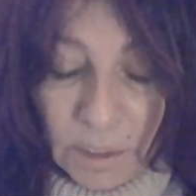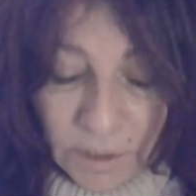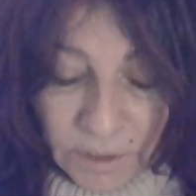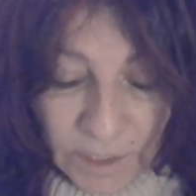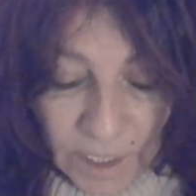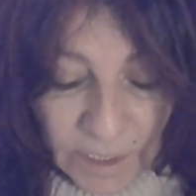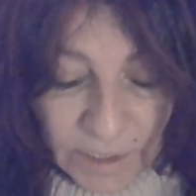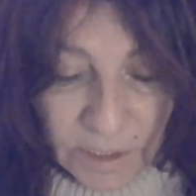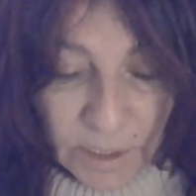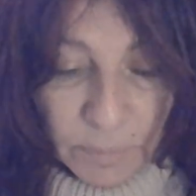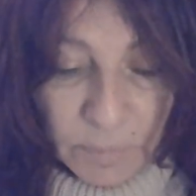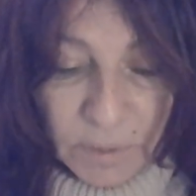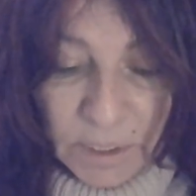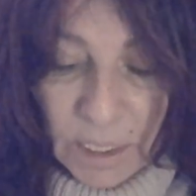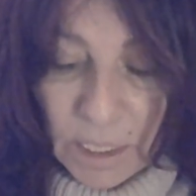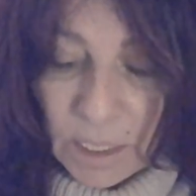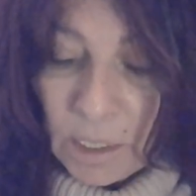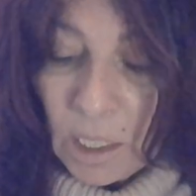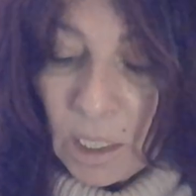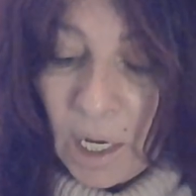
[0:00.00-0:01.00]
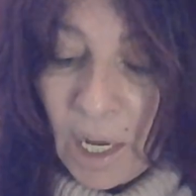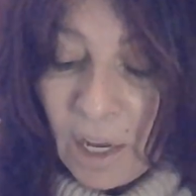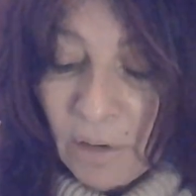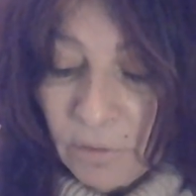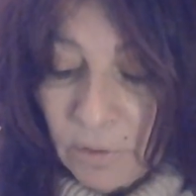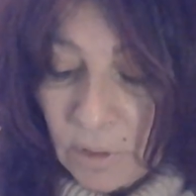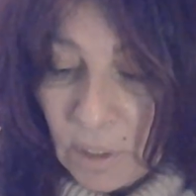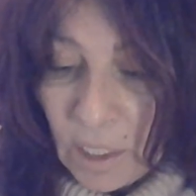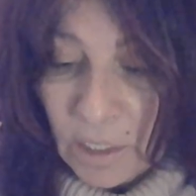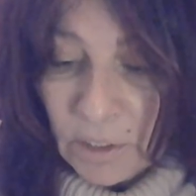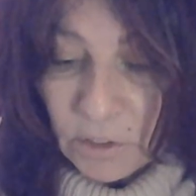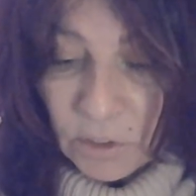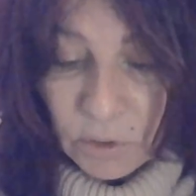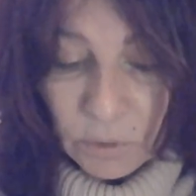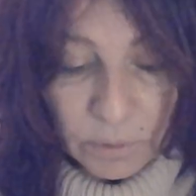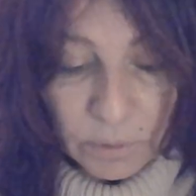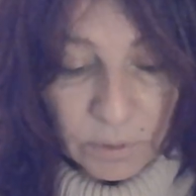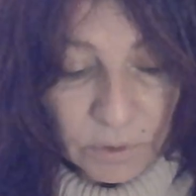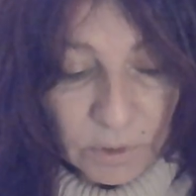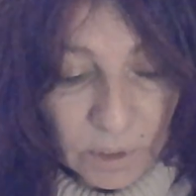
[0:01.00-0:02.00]
Signs I'm seeing. I have a lot of
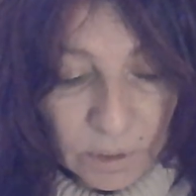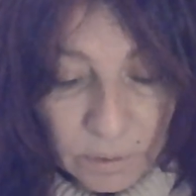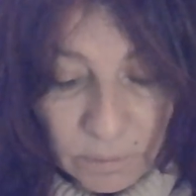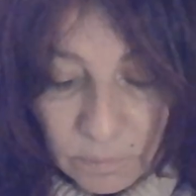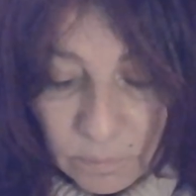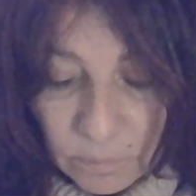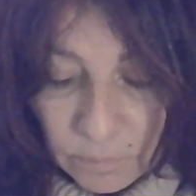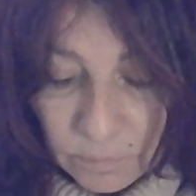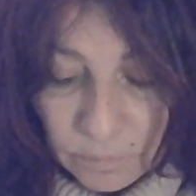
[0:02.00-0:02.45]
swords here.